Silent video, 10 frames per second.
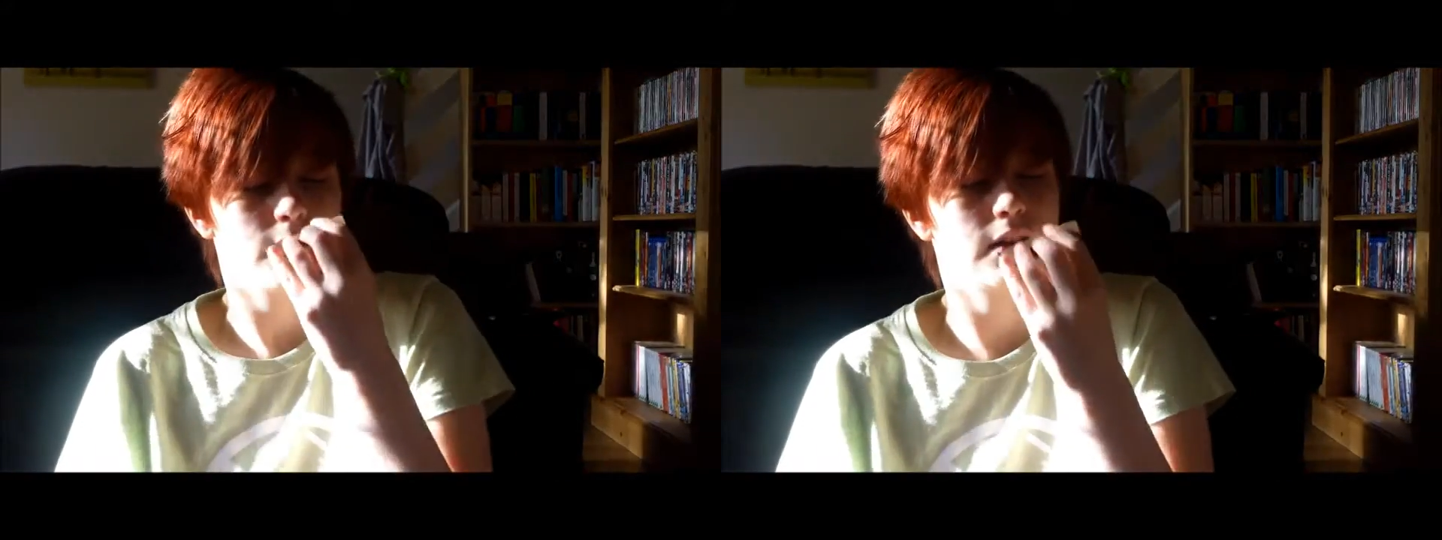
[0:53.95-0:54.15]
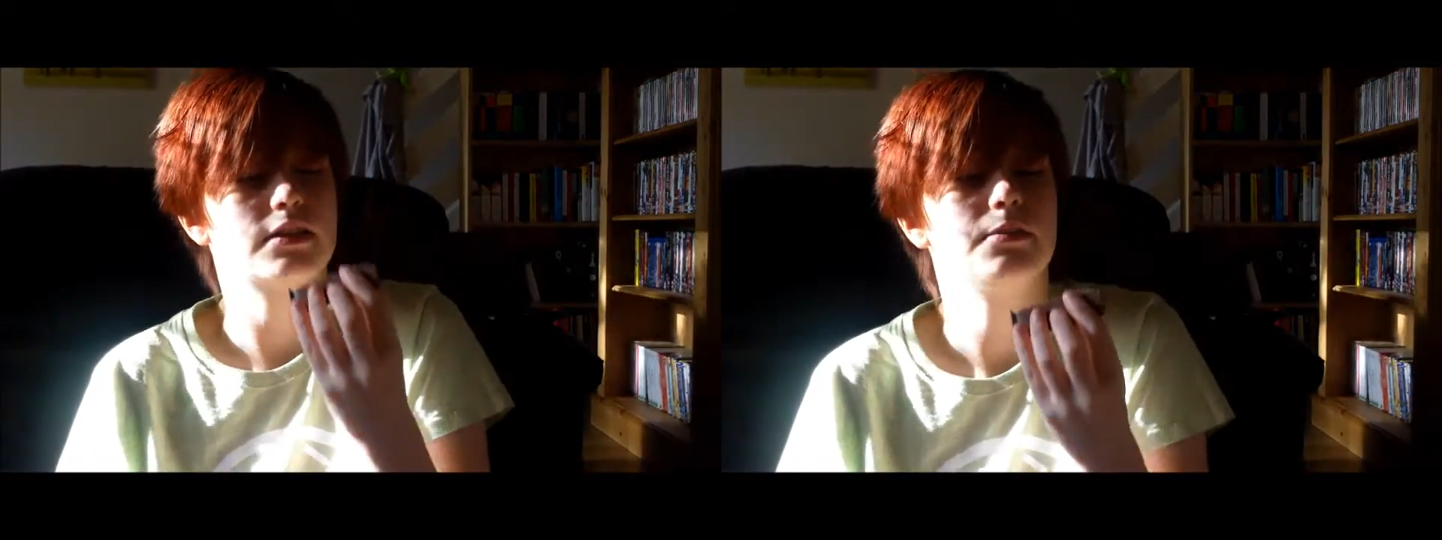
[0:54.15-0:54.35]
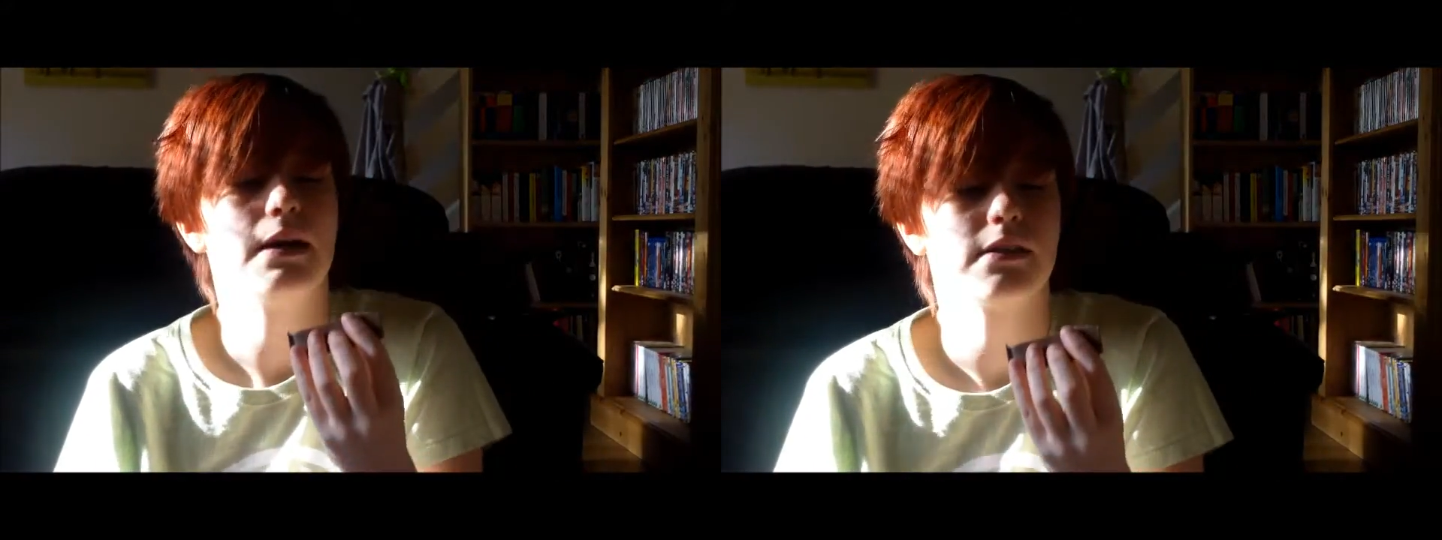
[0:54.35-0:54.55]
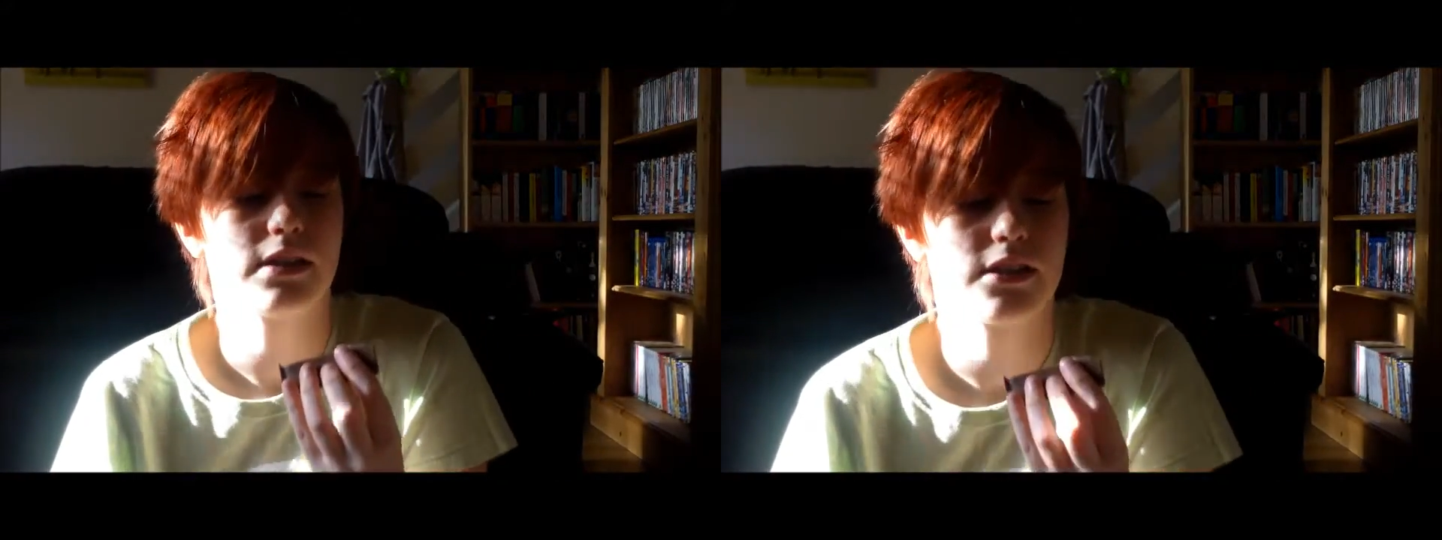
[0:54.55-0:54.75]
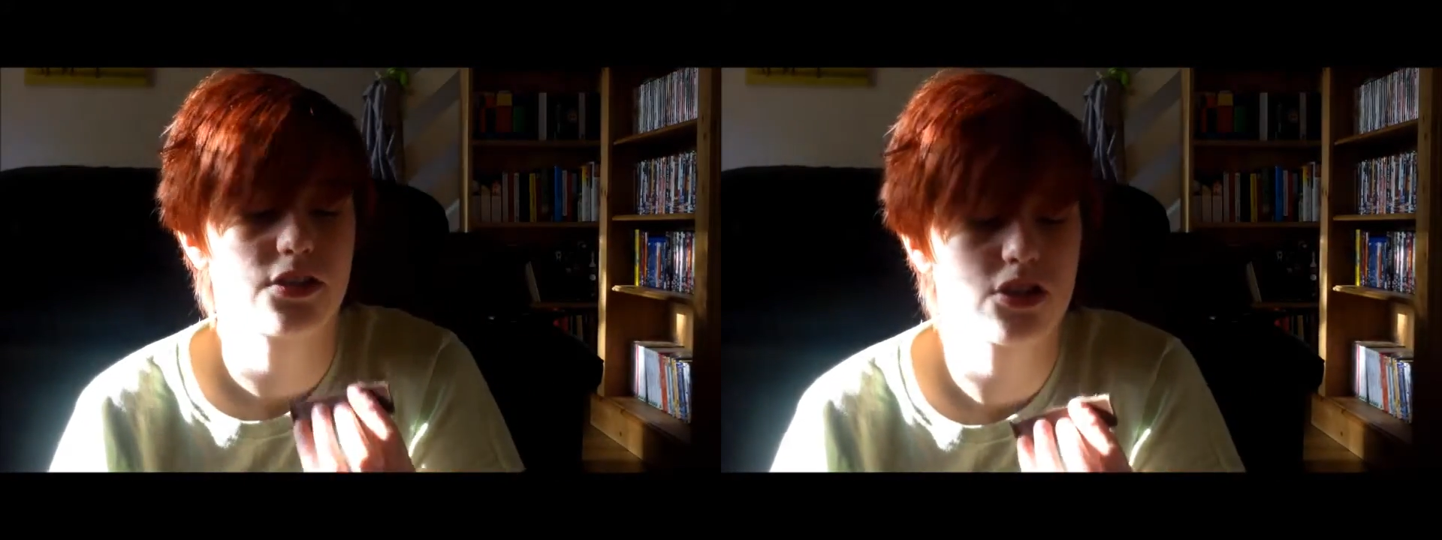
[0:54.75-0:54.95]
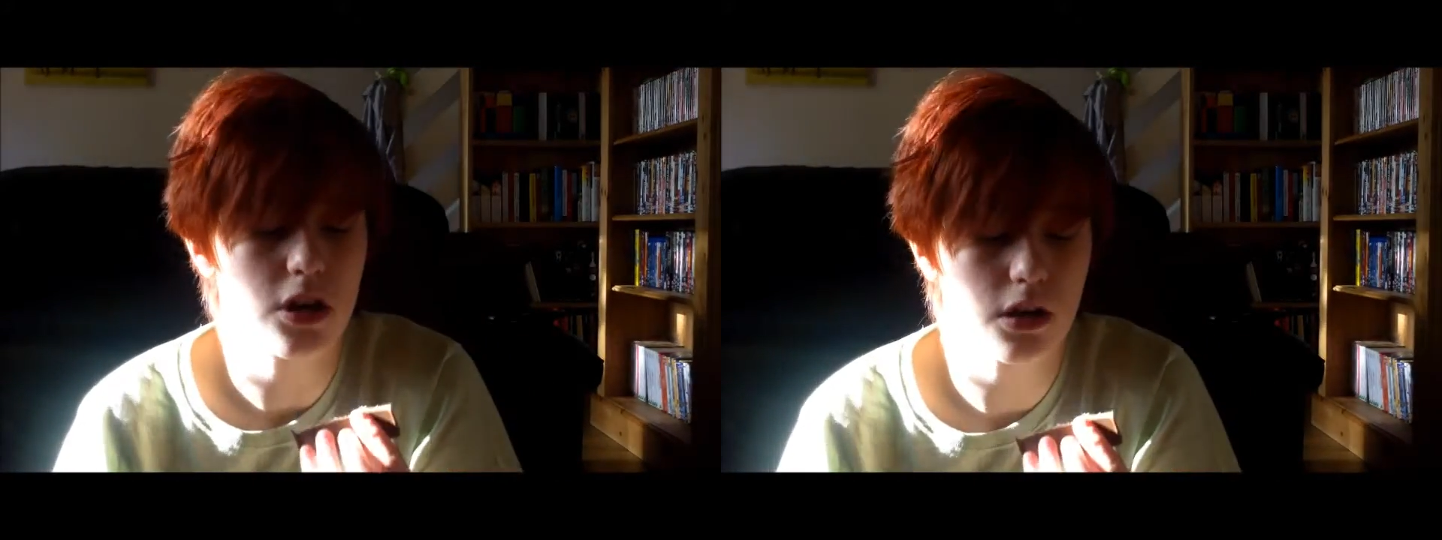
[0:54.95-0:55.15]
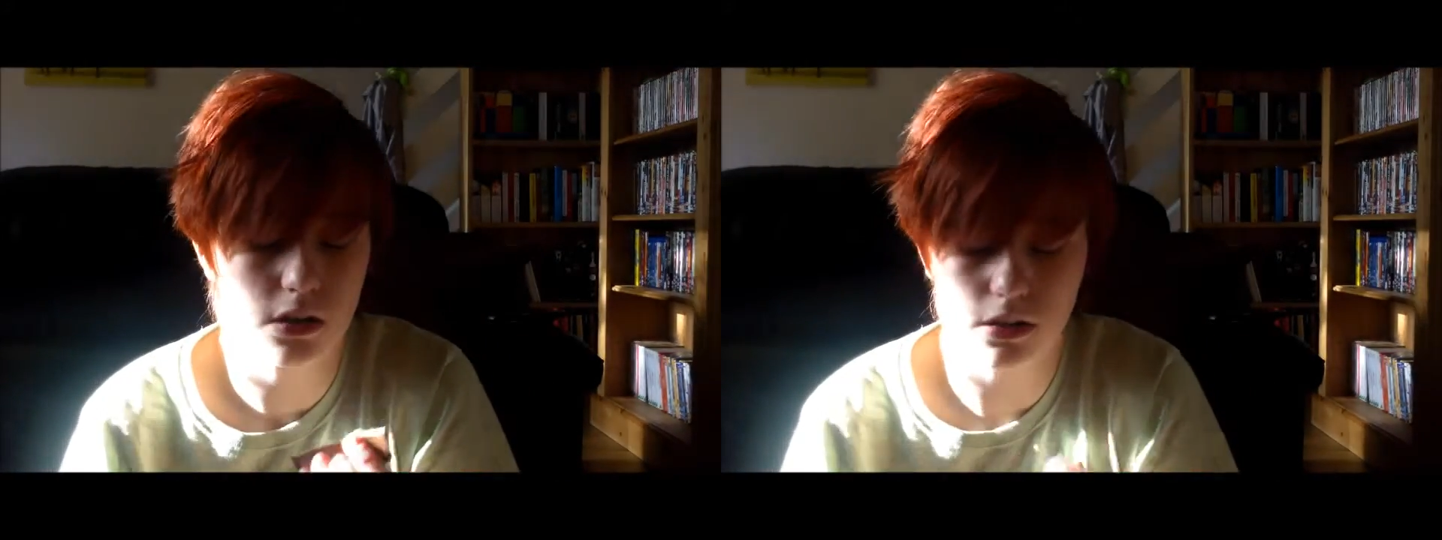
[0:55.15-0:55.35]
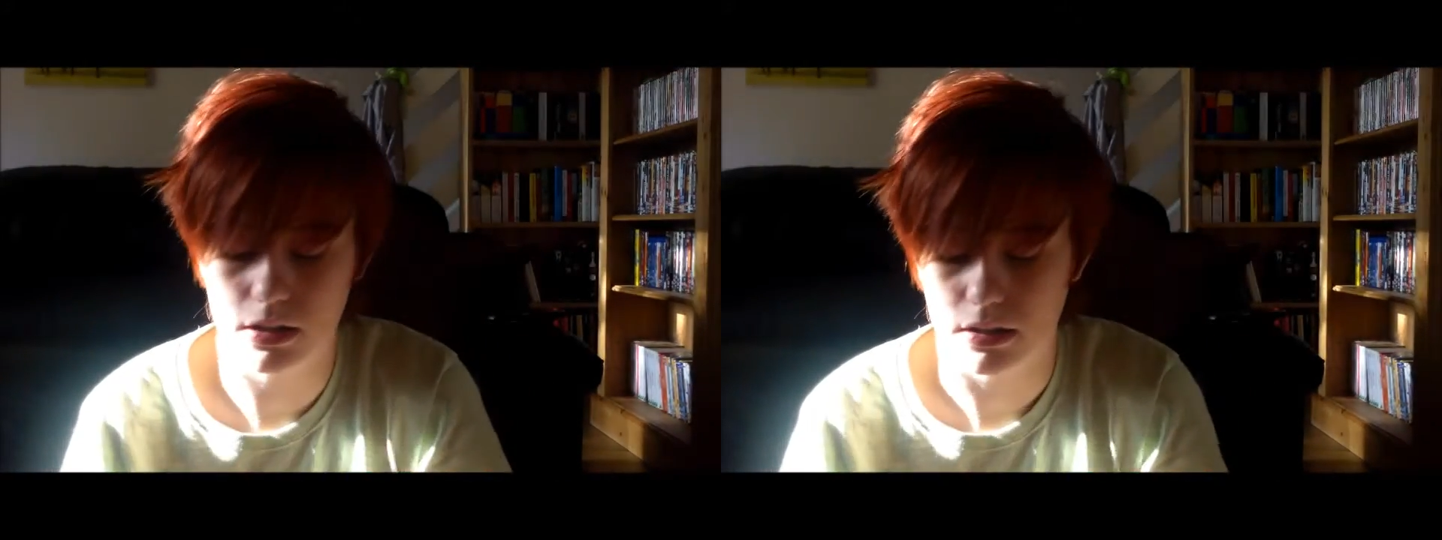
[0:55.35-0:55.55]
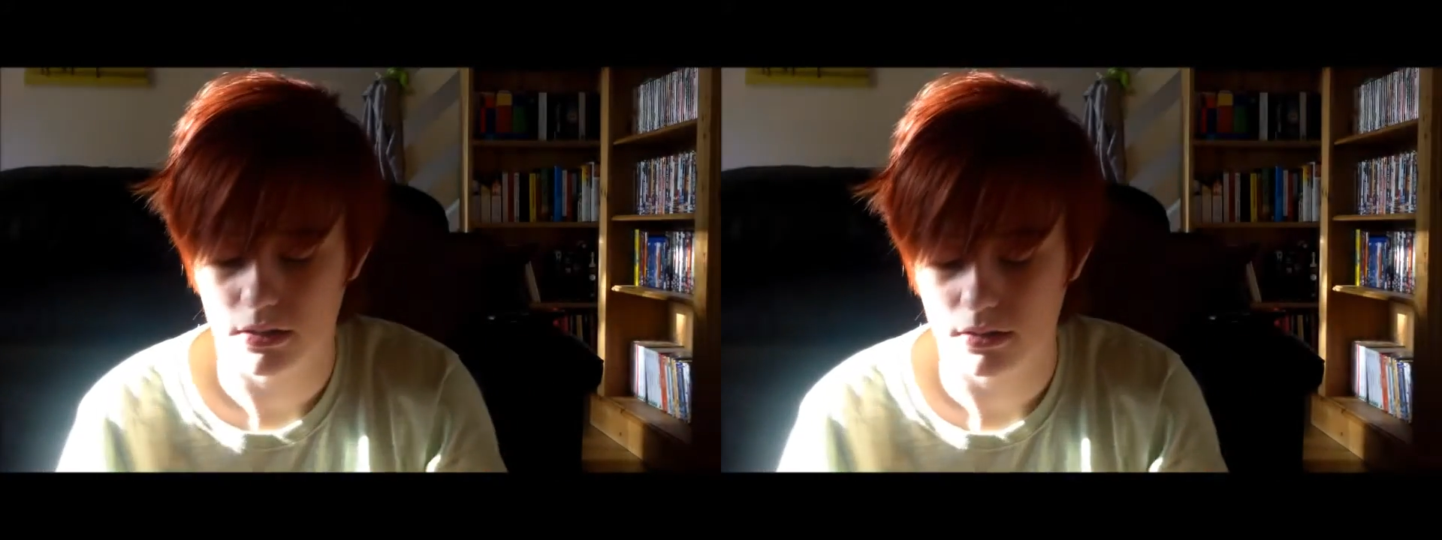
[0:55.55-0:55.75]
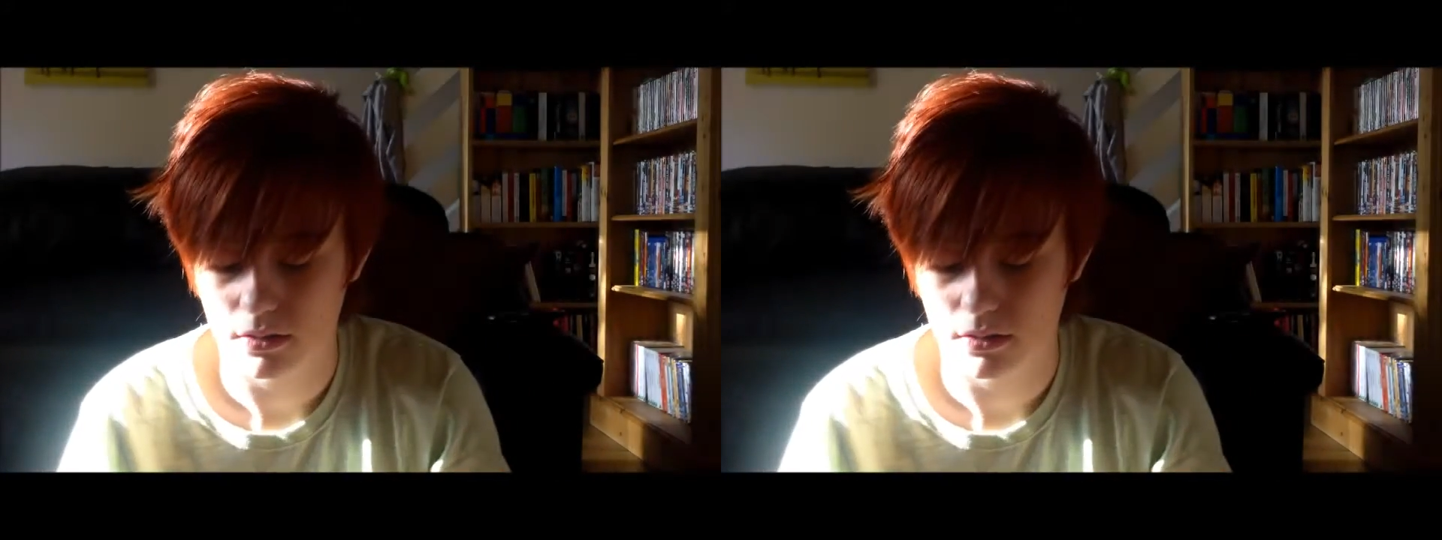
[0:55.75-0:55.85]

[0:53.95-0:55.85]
It smells like chocolate.